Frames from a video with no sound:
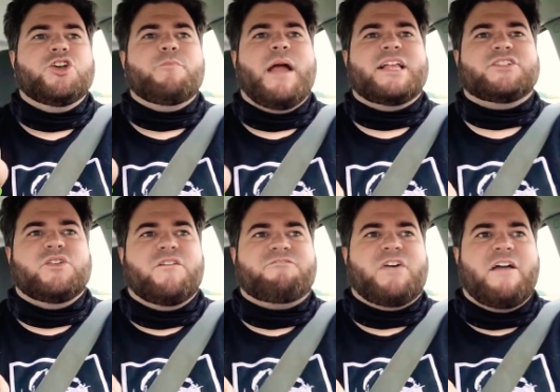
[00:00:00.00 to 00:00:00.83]
you imagine there
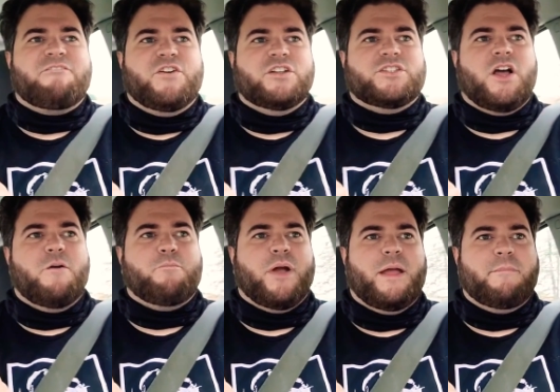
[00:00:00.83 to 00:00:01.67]
are five foot tall
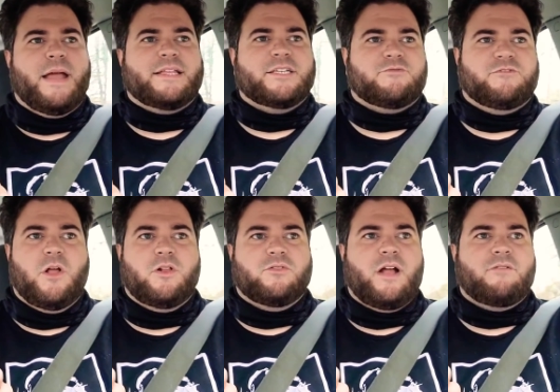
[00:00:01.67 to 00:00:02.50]
praying mantis
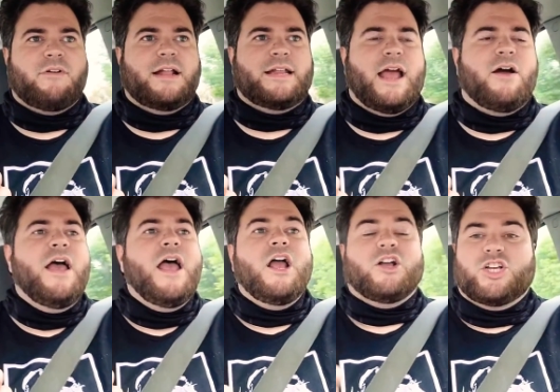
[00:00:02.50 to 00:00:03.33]
floating around right now?
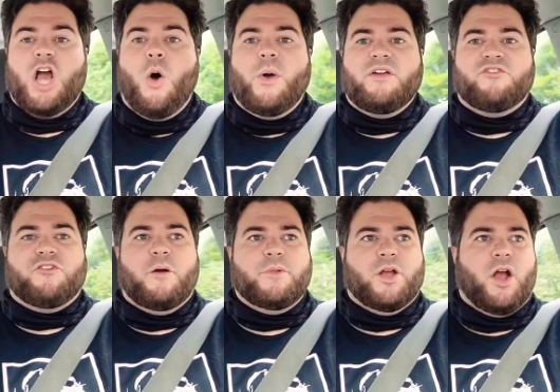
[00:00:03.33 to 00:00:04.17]
Going
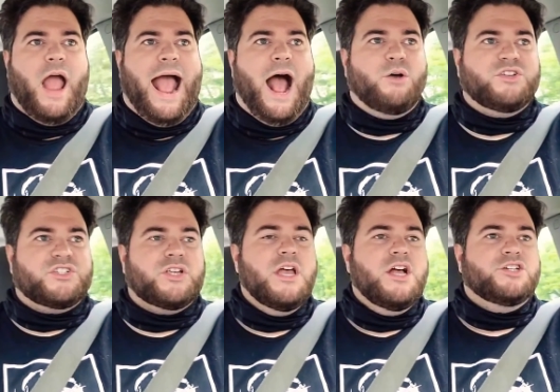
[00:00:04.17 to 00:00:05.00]
from your
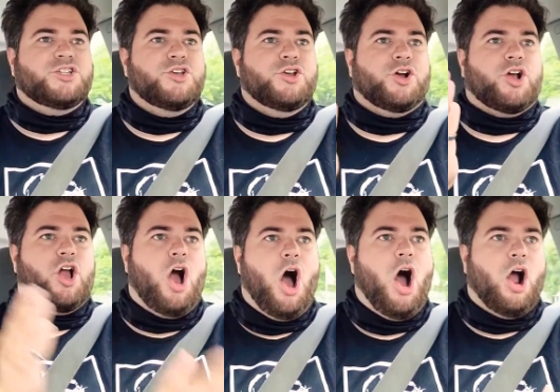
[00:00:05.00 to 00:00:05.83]
house to your
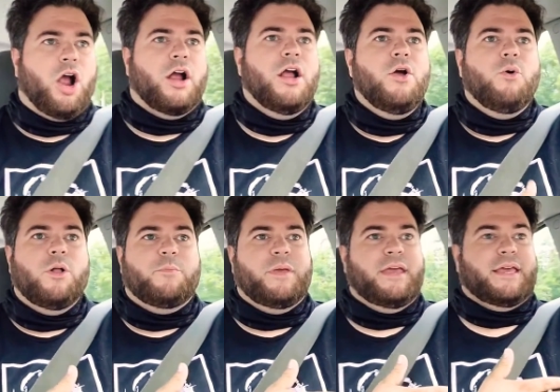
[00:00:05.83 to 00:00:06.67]
car
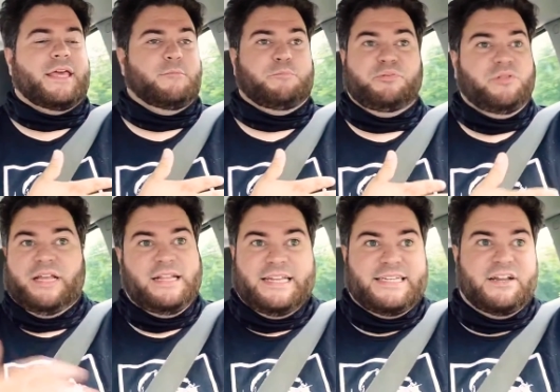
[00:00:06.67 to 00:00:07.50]
would be a
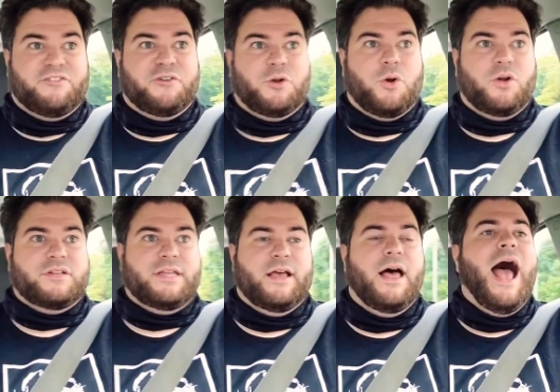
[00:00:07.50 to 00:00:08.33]
completely different
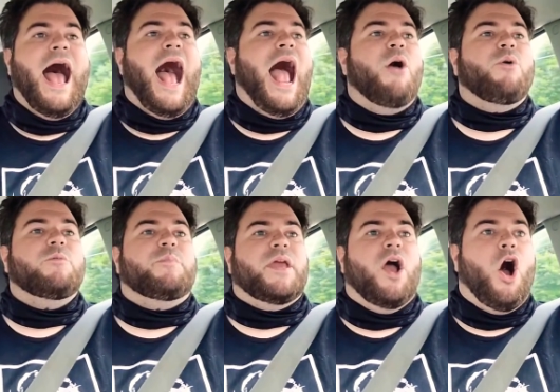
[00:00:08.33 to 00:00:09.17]
ordeal. I would
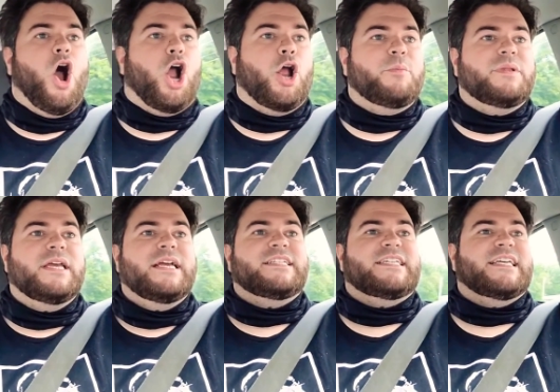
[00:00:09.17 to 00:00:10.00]
be armed
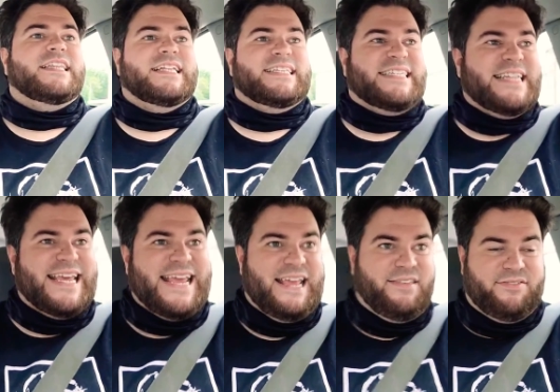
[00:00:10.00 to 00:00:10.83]
to the
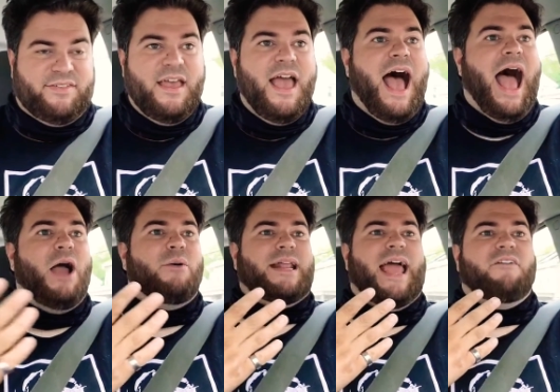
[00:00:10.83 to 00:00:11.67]
teeth. I
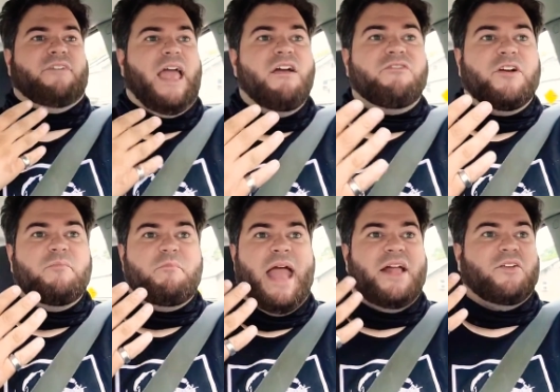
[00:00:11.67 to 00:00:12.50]
would have every
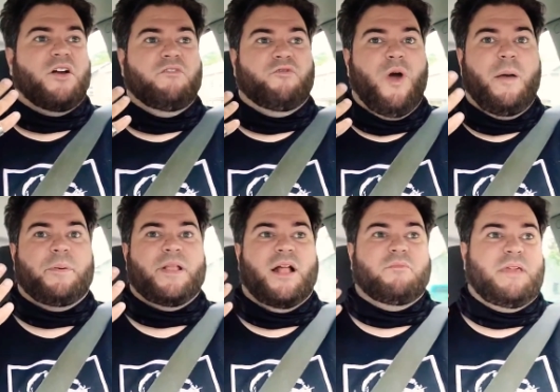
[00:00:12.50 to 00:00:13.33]
manner of
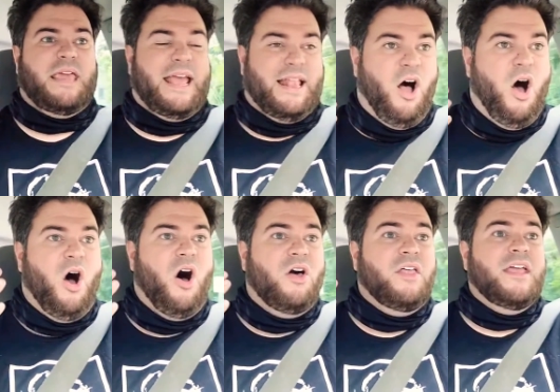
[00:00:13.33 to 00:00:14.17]
weapon on me at
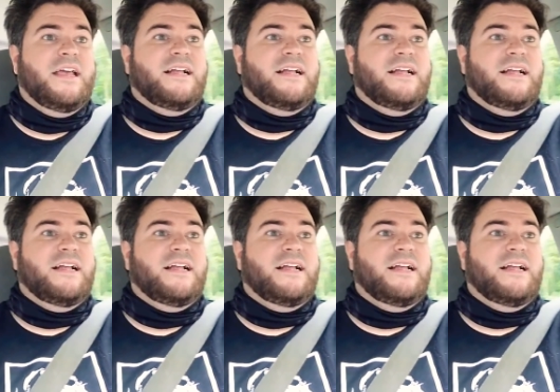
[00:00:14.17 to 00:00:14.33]
all